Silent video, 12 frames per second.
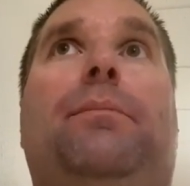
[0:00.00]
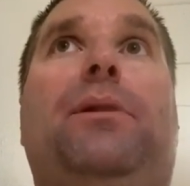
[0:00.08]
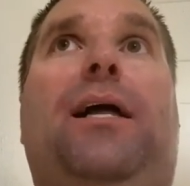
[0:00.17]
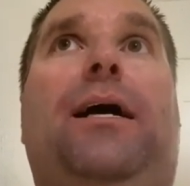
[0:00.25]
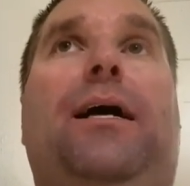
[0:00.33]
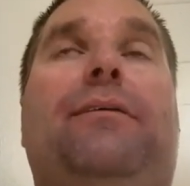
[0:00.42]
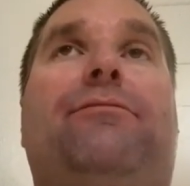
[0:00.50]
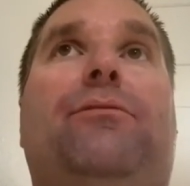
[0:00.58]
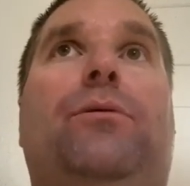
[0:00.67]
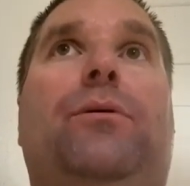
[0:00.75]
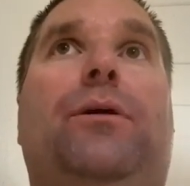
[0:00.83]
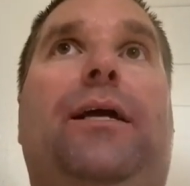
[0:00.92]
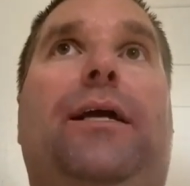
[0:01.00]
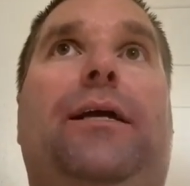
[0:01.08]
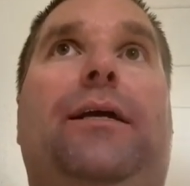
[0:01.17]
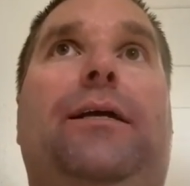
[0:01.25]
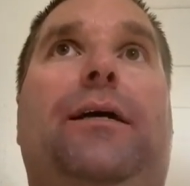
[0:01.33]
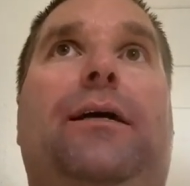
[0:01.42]
apply for
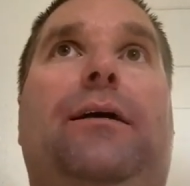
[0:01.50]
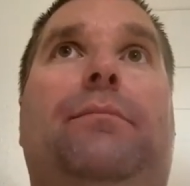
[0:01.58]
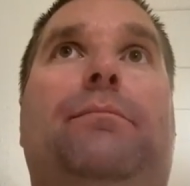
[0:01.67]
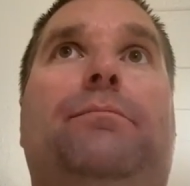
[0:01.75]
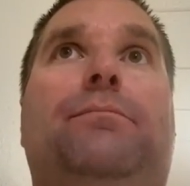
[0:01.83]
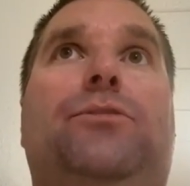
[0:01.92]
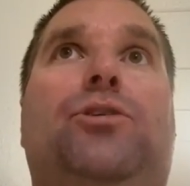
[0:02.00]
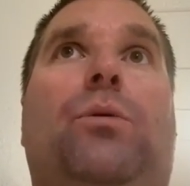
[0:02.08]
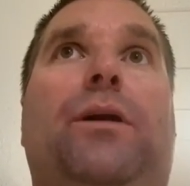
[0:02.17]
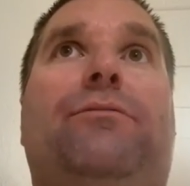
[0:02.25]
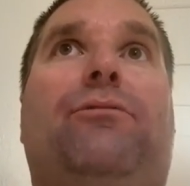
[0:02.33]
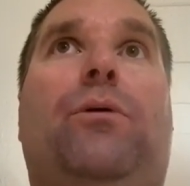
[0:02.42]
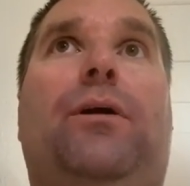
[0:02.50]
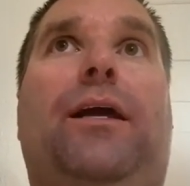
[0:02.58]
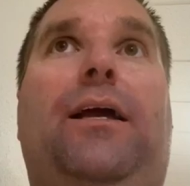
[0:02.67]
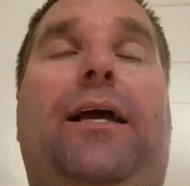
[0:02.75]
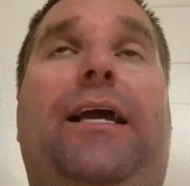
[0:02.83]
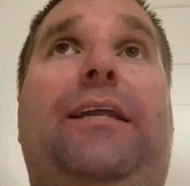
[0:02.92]
a
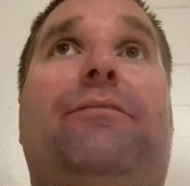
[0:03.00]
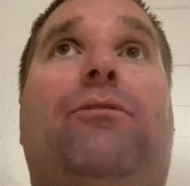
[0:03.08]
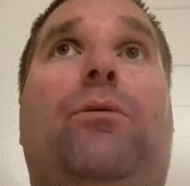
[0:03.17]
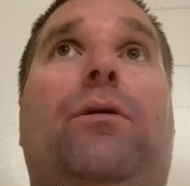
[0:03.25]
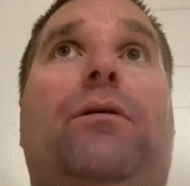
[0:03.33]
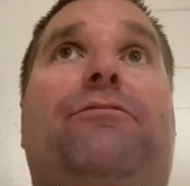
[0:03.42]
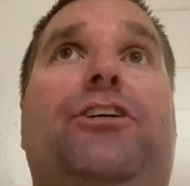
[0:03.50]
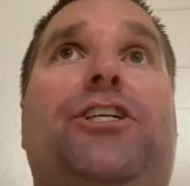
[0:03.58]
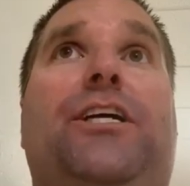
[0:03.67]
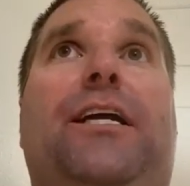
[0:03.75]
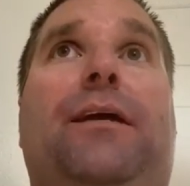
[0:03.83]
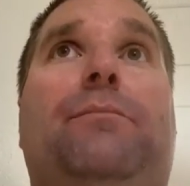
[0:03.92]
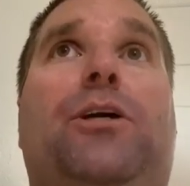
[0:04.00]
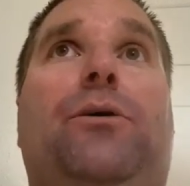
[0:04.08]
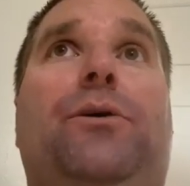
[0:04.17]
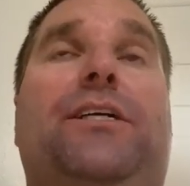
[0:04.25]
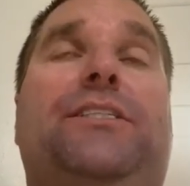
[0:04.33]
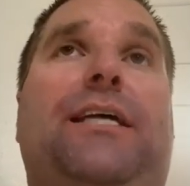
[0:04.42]
84 Fish and Game
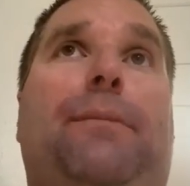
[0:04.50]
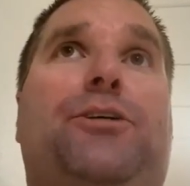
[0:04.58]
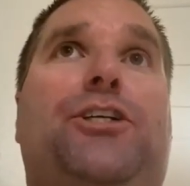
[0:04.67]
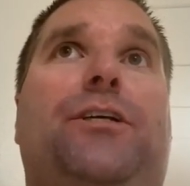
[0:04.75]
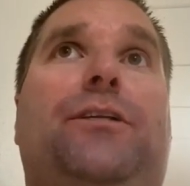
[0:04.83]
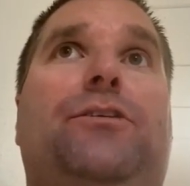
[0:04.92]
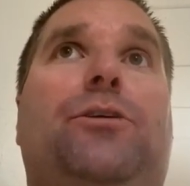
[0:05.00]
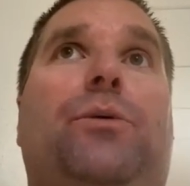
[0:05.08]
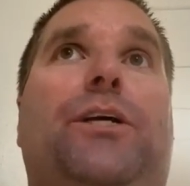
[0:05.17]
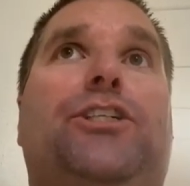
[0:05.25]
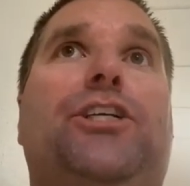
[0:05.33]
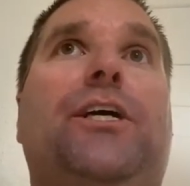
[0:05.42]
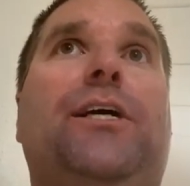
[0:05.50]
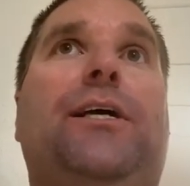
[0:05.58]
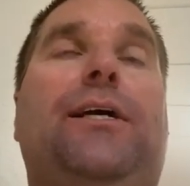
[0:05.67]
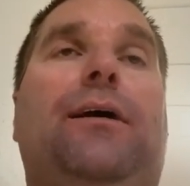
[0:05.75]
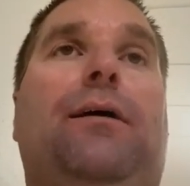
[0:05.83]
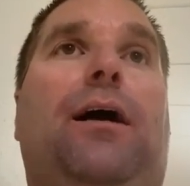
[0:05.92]
Code exception, to which
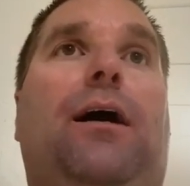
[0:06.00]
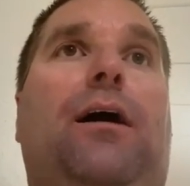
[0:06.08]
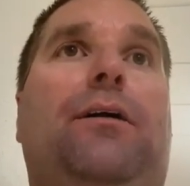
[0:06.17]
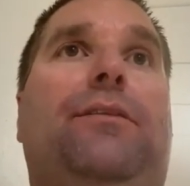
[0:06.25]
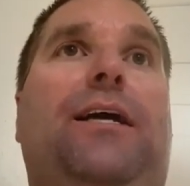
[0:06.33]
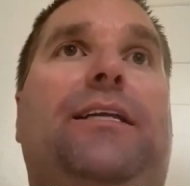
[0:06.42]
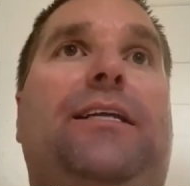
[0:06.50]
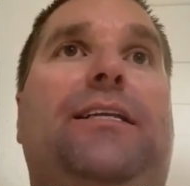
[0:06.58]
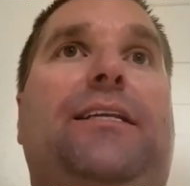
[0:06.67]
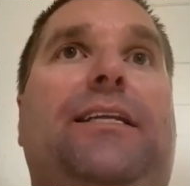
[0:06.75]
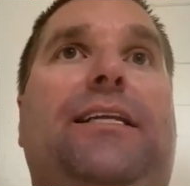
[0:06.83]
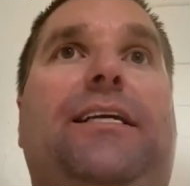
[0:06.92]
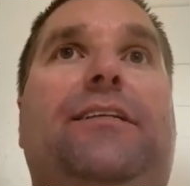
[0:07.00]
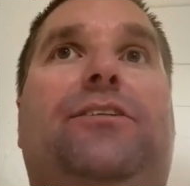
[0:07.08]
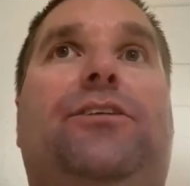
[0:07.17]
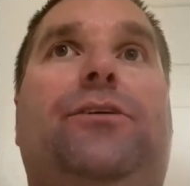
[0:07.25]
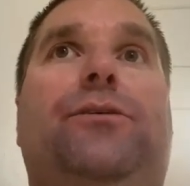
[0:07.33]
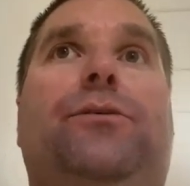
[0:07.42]
they didn't need
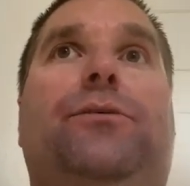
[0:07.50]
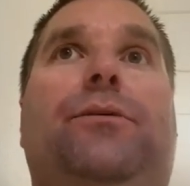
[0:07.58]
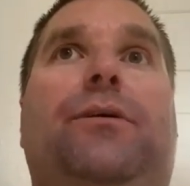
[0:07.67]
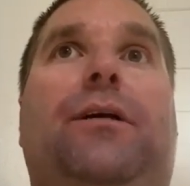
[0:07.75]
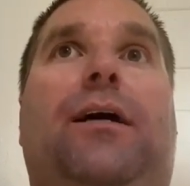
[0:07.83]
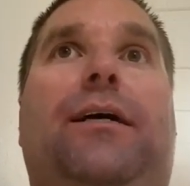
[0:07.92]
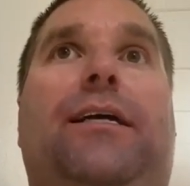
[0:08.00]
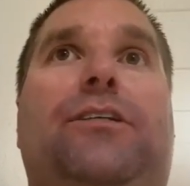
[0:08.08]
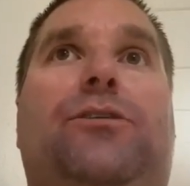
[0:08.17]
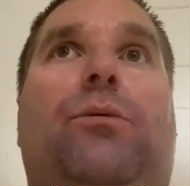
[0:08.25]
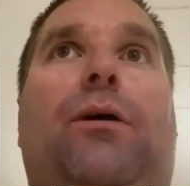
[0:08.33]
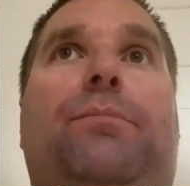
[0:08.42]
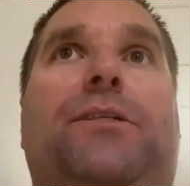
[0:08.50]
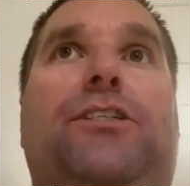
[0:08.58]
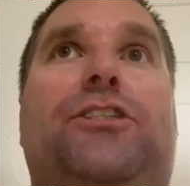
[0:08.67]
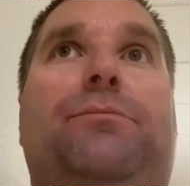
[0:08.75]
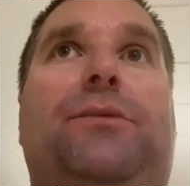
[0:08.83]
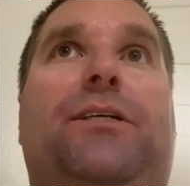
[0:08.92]
to get to our
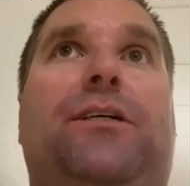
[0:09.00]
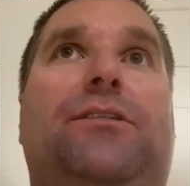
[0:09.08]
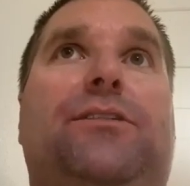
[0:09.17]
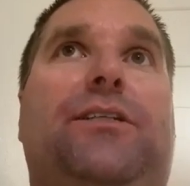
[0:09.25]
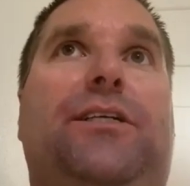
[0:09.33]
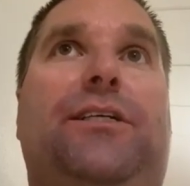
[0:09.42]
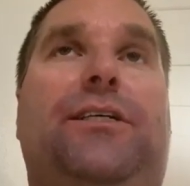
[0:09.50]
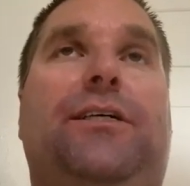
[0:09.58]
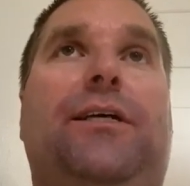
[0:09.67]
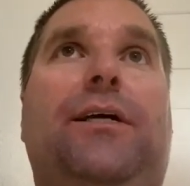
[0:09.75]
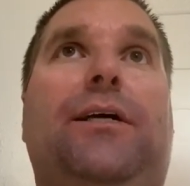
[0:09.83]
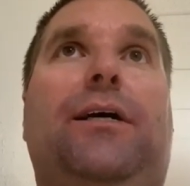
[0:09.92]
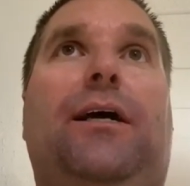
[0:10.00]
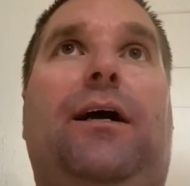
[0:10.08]
petition because the